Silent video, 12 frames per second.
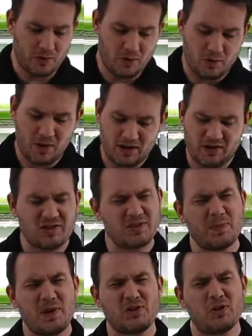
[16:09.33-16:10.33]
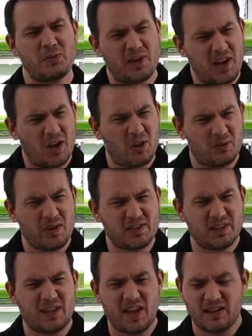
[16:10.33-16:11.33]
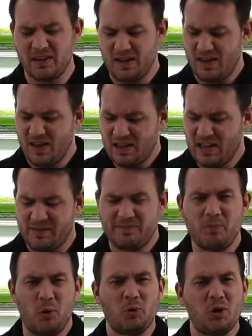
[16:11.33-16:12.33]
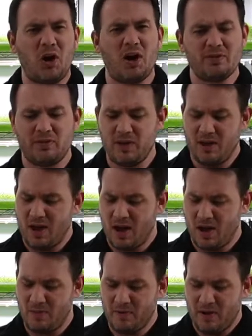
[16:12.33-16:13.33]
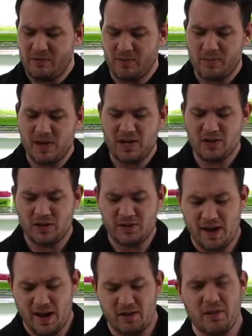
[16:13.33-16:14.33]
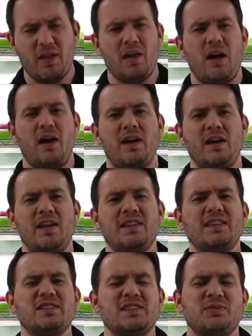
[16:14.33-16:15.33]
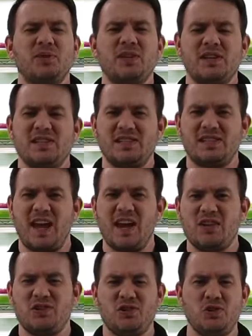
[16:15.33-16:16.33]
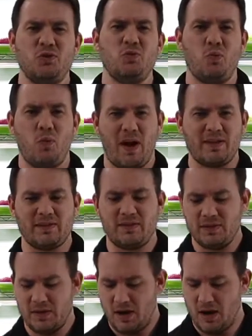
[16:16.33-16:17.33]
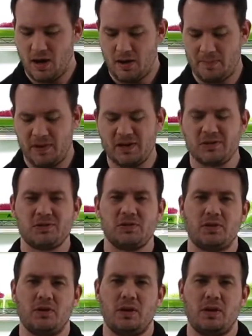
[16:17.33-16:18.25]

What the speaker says: real quick to just make sure we kill the rest of that mold off. From here on out, it doesn't really stay too wet because